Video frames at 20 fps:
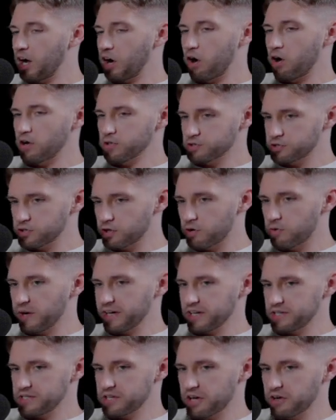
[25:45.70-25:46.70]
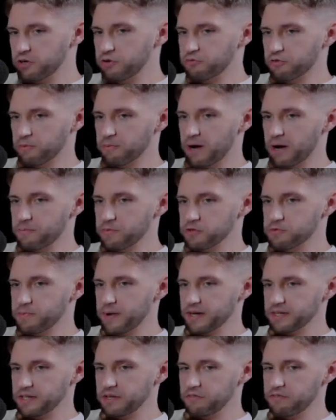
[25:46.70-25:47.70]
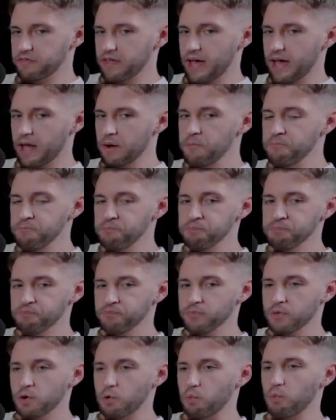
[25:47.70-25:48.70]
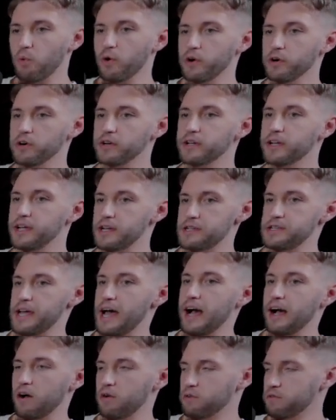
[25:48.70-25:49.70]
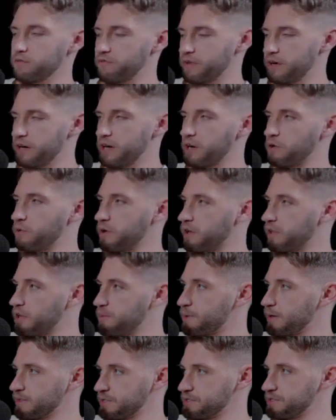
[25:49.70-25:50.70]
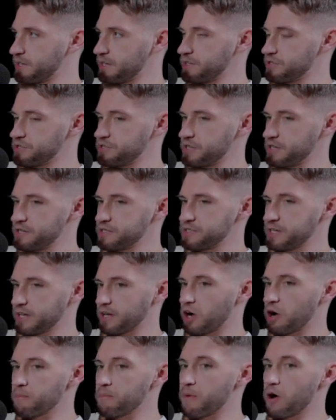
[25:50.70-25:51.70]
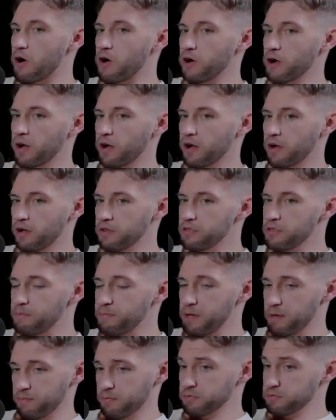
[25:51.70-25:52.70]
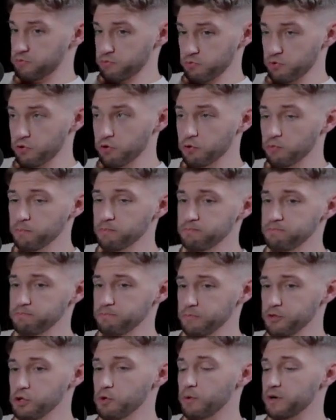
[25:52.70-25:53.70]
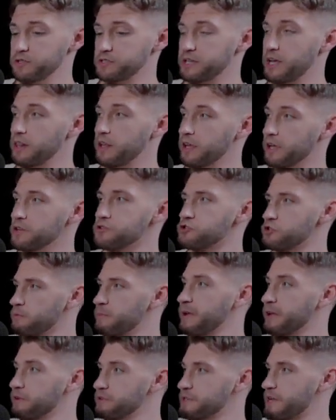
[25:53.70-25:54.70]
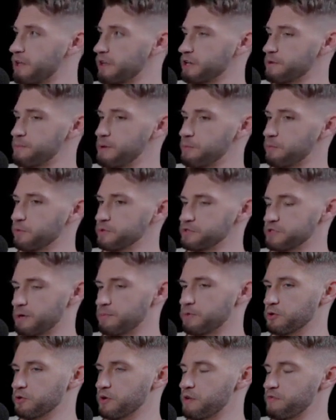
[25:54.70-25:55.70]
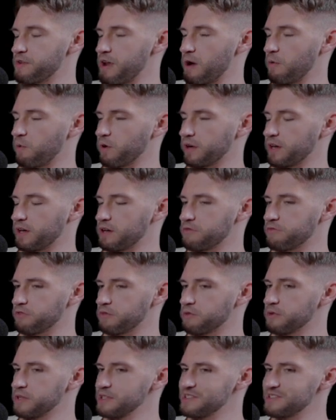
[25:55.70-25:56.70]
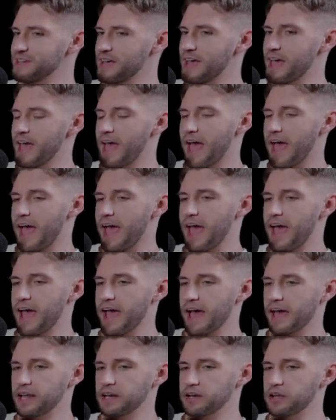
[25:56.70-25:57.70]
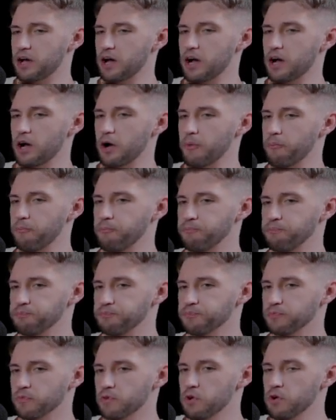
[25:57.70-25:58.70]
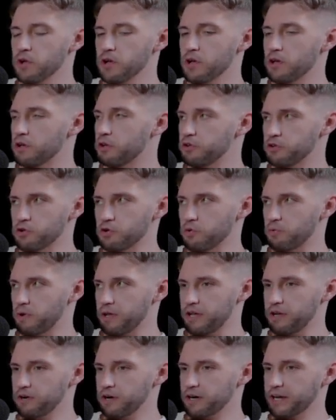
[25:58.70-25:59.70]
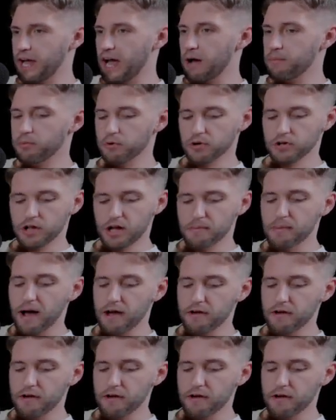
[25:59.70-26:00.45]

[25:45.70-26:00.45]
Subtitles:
also I can tell you from my perspective that word gets out very quickly about these agencies, like among the people to whom you are selling, assuming you're selling to people with some degree of network and influence. Yeah. And dude, here at Capital Club,